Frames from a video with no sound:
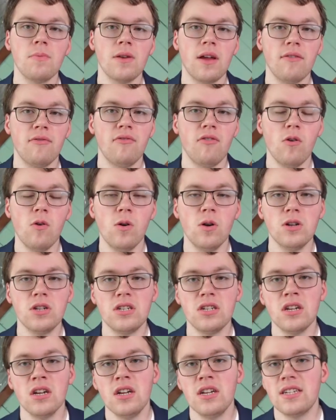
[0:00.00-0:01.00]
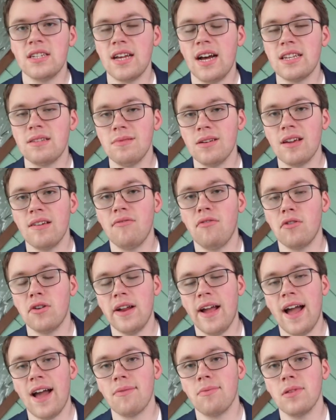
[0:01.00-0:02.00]
9 forwards. Saad's making
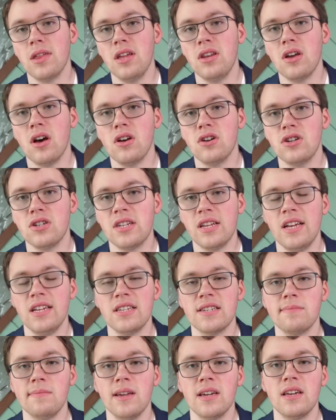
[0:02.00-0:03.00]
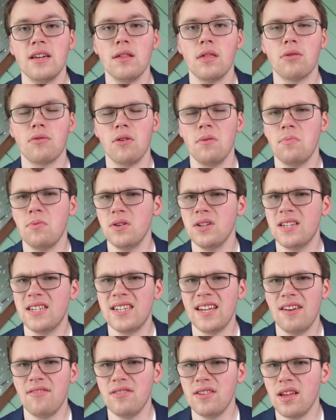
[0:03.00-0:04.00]
$4.5 million. Hayes is making
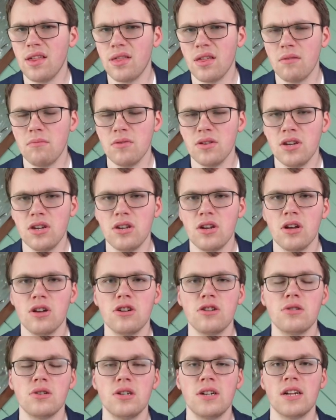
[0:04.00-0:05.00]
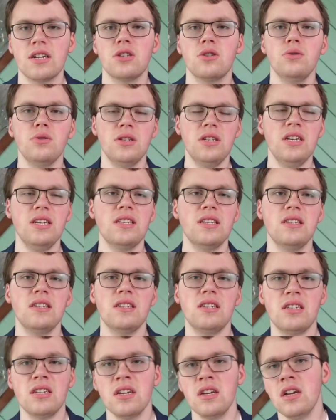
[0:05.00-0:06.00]
$3.7 million for the next 2
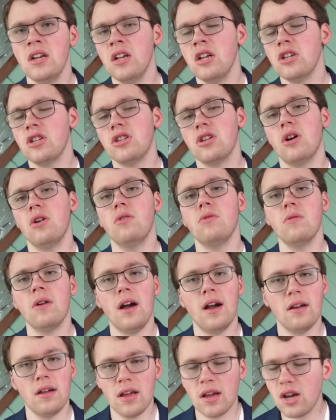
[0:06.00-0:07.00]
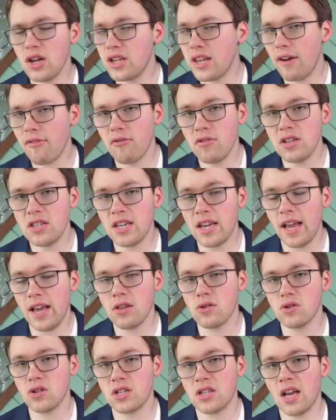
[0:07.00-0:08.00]
seasons. So I could definitely see
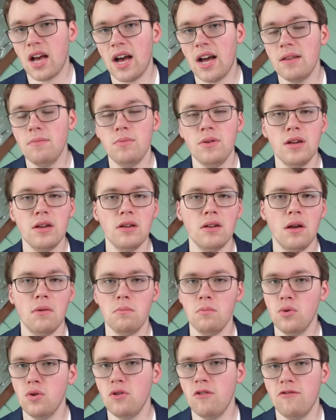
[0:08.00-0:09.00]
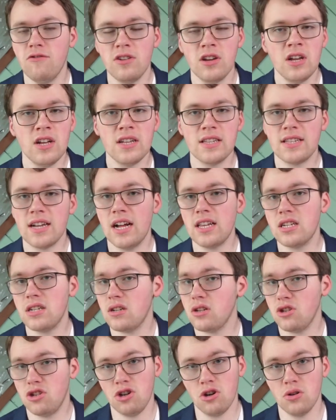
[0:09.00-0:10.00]
Hayes or Saad be moved.
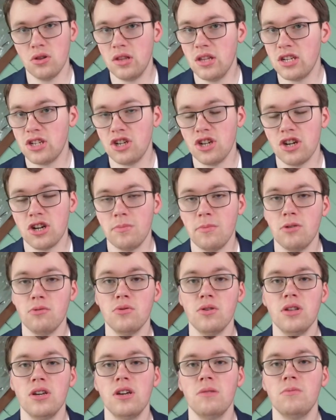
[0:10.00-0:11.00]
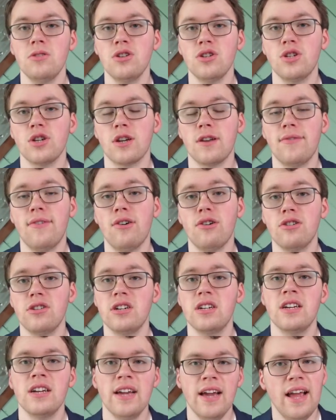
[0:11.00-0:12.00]
Saad's showed this year he can be a really good middle 6
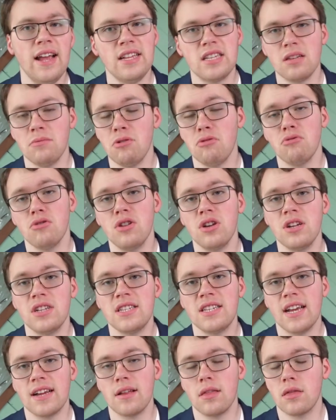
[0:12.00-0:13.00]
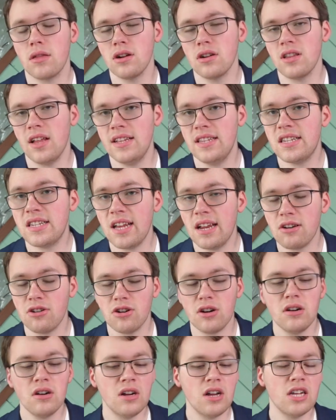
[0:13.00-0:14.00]
forward. Hayes can be a really good second, third line
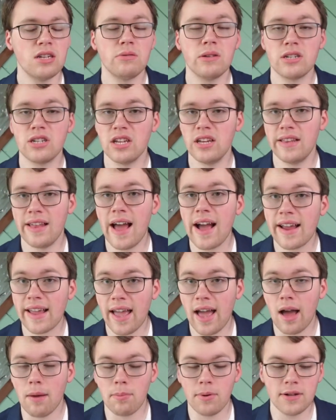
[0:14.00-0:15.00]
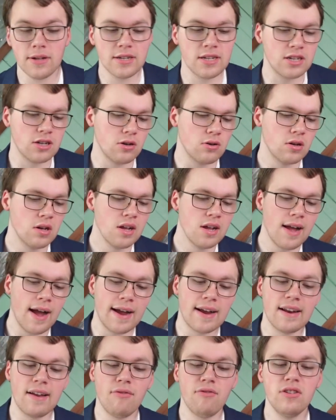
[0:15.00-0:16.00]
center, especially that cap hit. So I
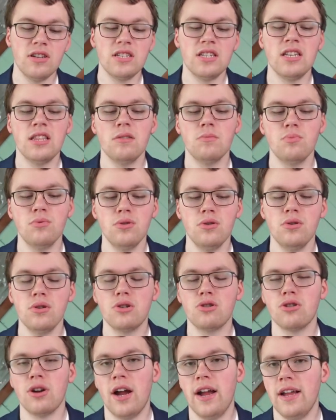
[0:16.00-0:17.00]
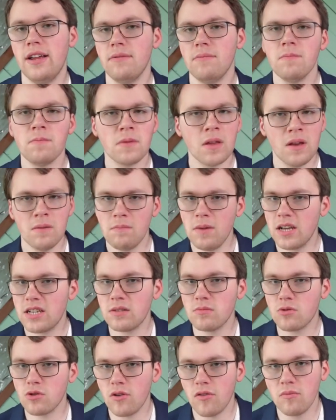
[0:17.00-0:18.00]
could definitely see the Blues try and make
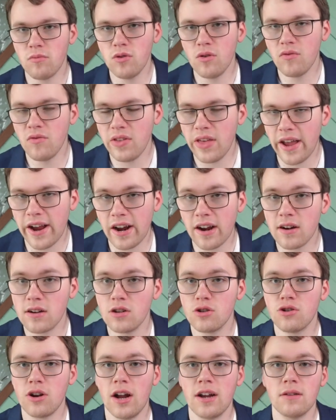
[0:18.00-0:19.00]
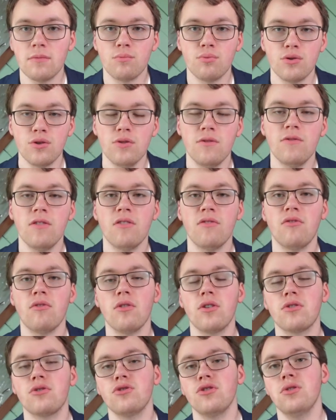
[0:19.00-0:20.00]
some sort of move there to try and improve their
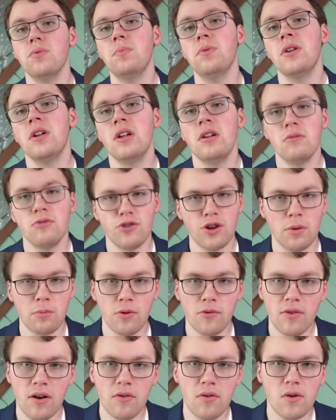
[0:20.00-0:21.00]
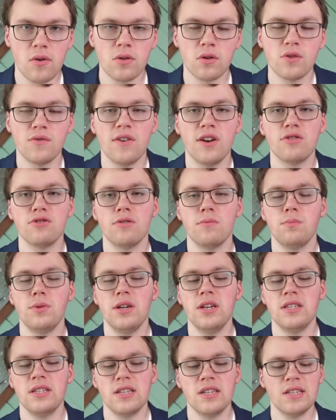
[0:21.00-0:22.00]
forward group, try and move up one of those veteran
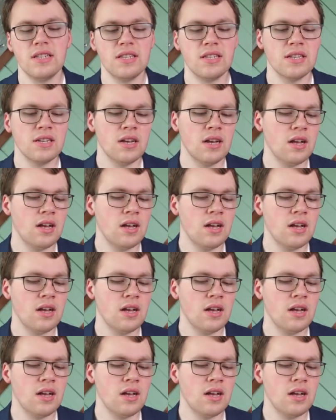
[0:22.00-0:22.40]
pieces.